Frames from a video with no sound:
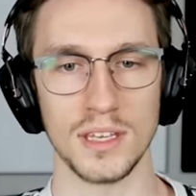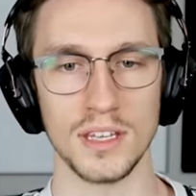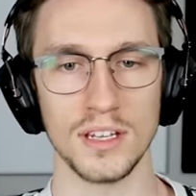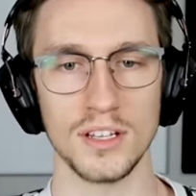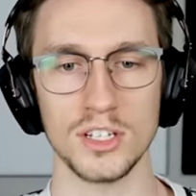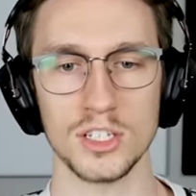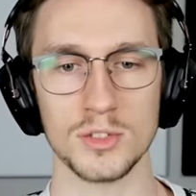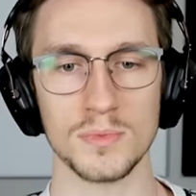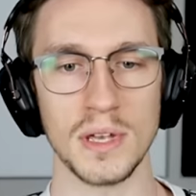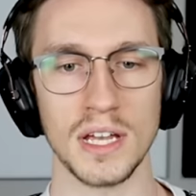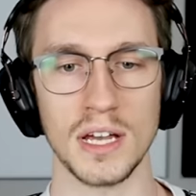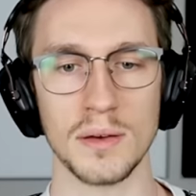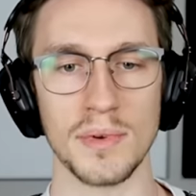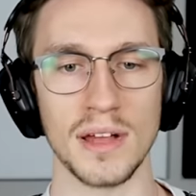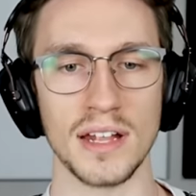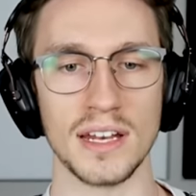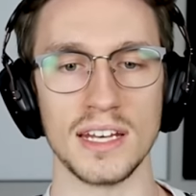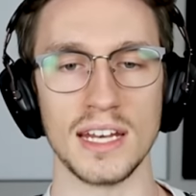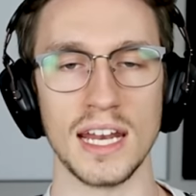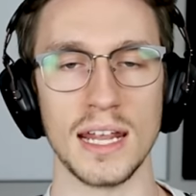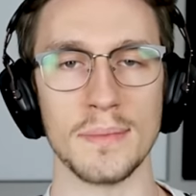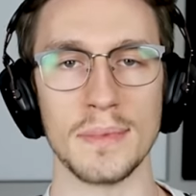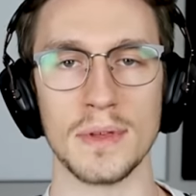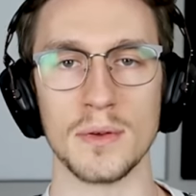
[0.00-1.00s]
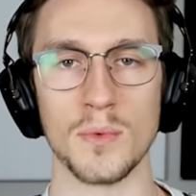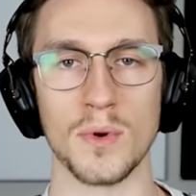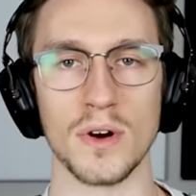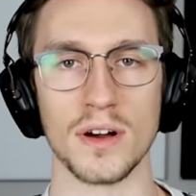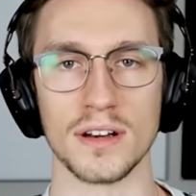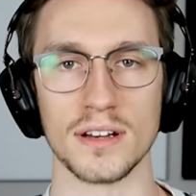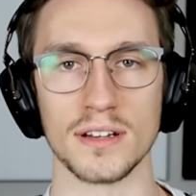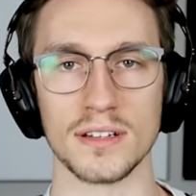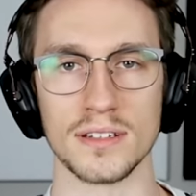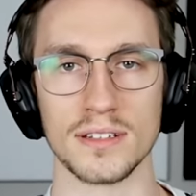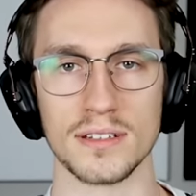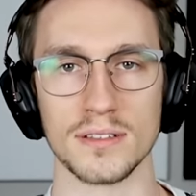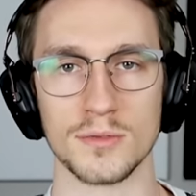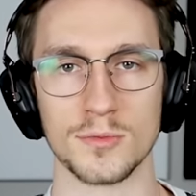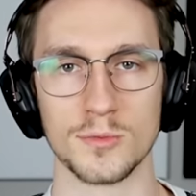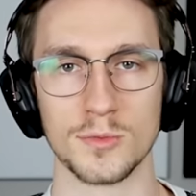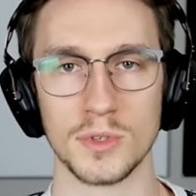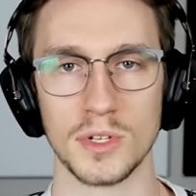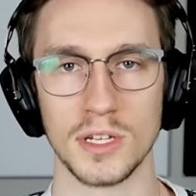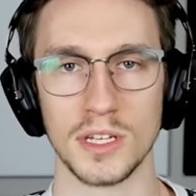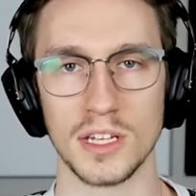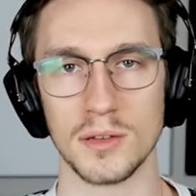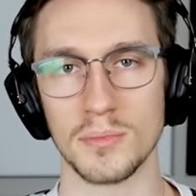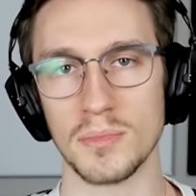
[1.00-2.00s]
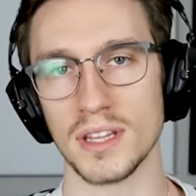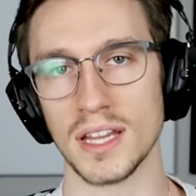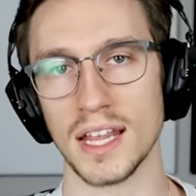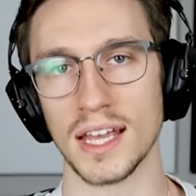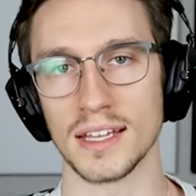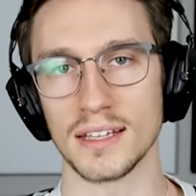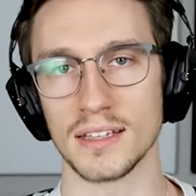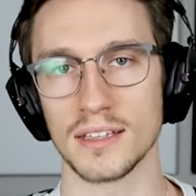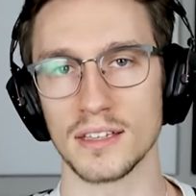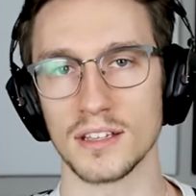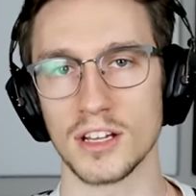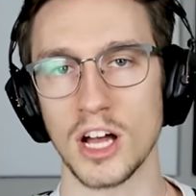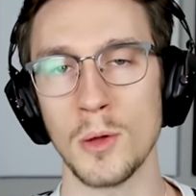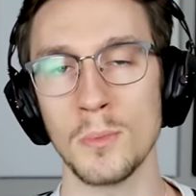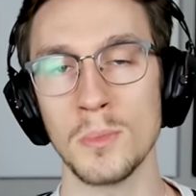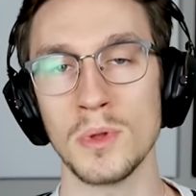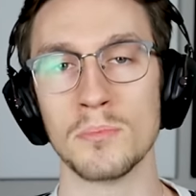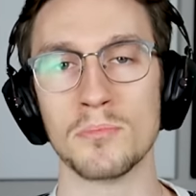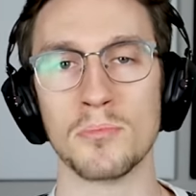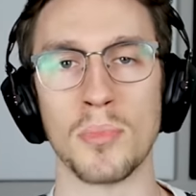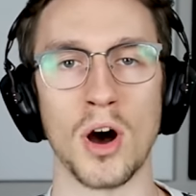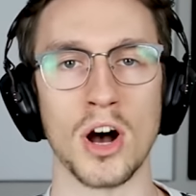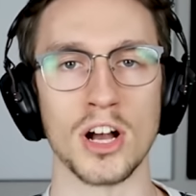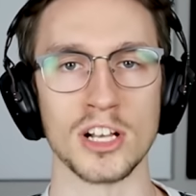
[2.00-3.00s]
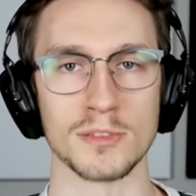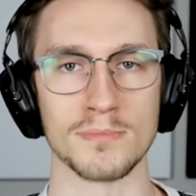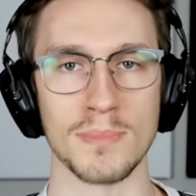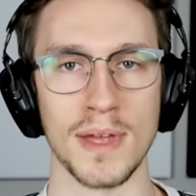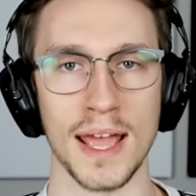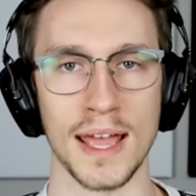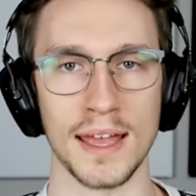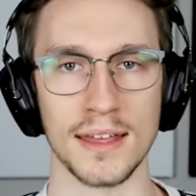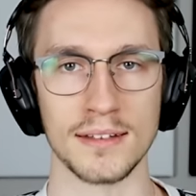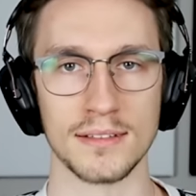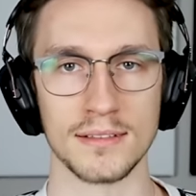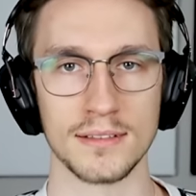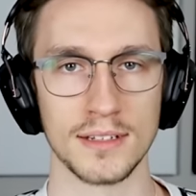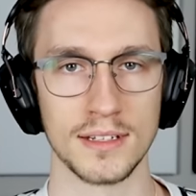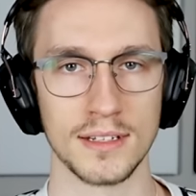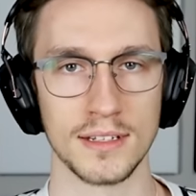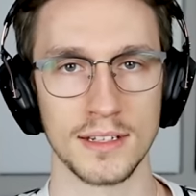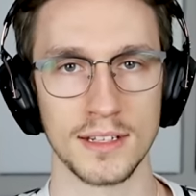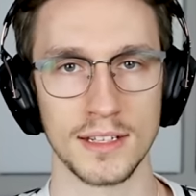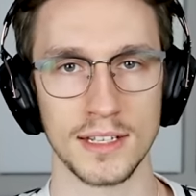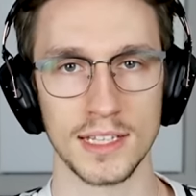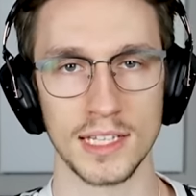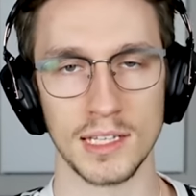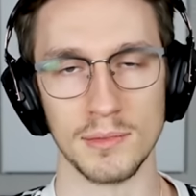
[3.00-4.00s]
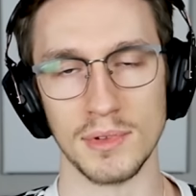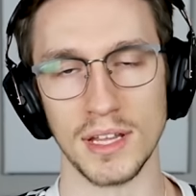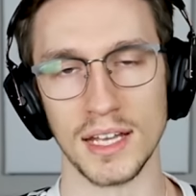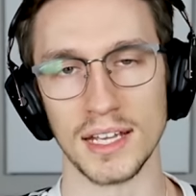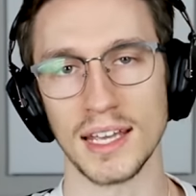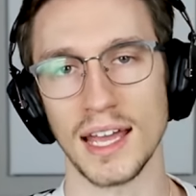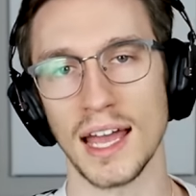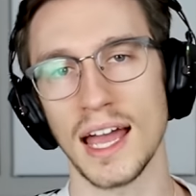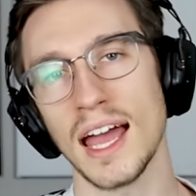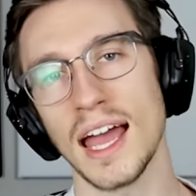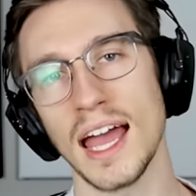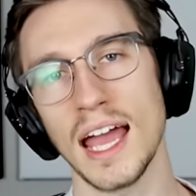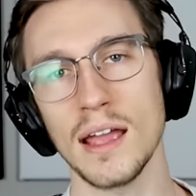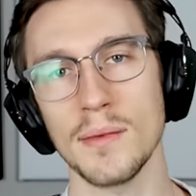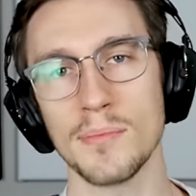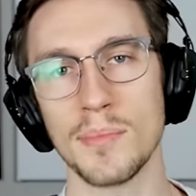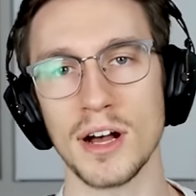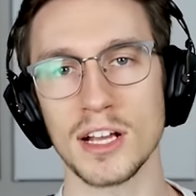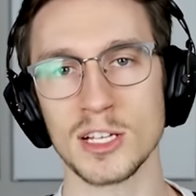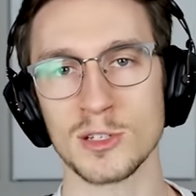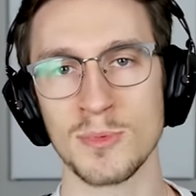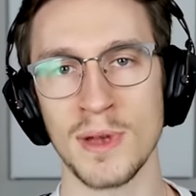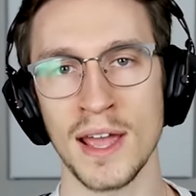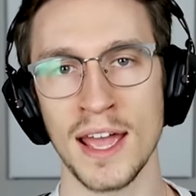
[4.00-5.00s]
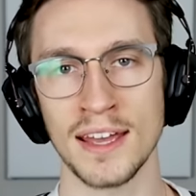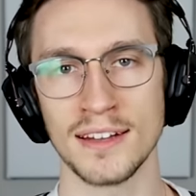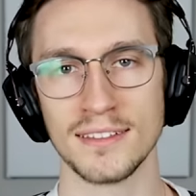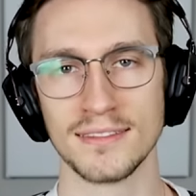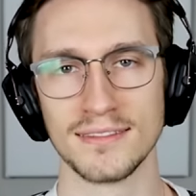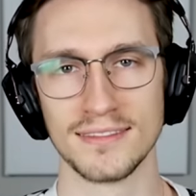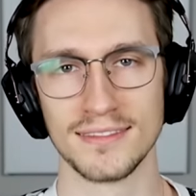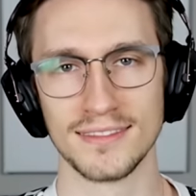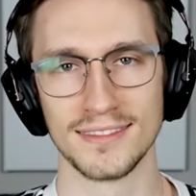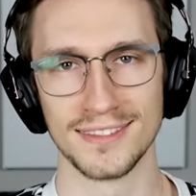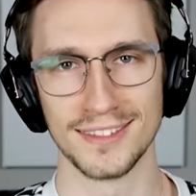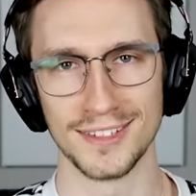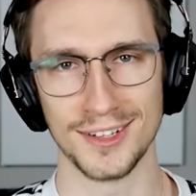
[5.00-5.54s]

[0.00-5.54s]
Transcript: He could just make up any name he wanted. He could be like, call me Boss Man. They'd be like, hey, Boss Man.